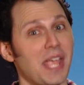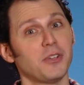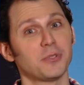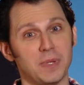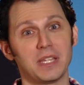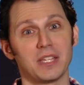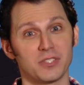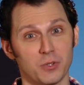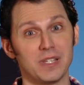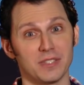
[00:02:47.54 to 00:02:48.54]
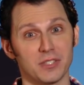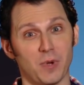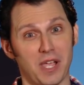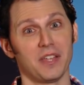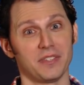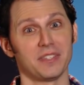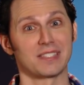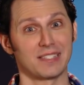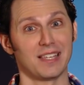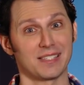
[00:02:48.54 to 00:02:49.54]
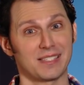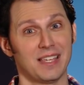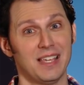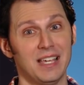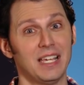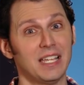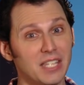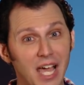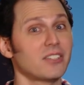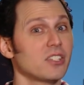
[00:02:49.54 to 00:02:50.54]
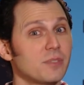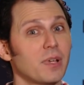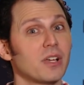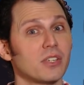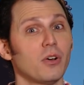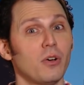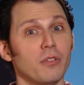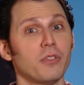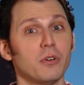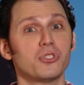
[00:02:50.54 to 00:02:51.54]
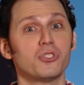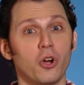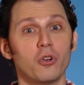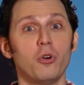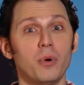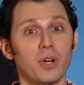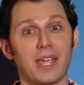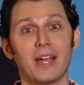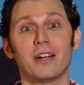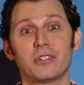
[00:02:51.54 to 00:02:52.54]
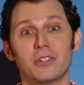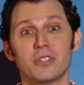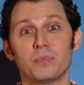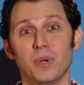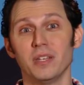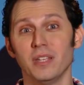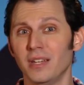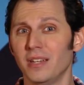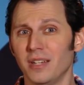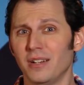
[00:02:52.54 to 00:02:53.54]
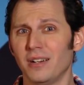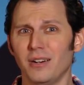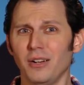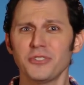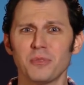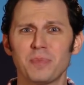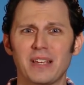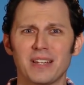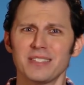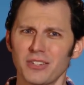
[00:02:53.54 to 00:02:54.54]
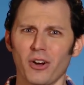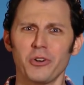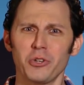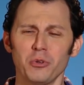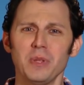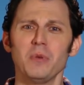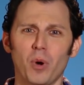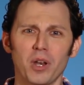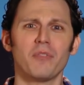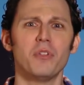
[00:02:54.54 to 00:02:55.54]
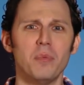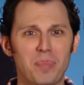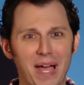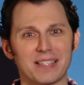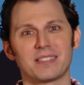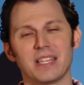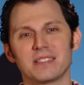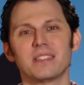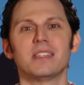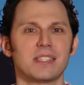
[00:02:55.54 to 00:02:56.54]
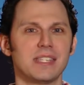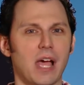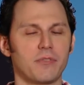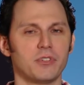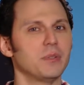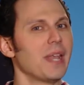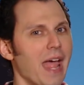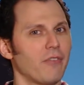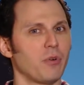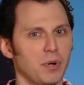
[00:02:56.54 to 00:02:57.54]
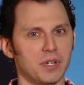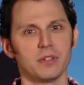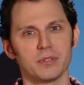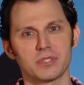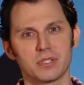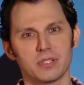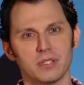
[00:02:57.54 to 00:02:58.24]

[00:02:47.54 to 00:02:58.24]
TaleSpin can squeeze its way onto this list. Not just because of all those Jungle Book characters, but also because it's arguably one of the best things the Disney afternoon ever produced.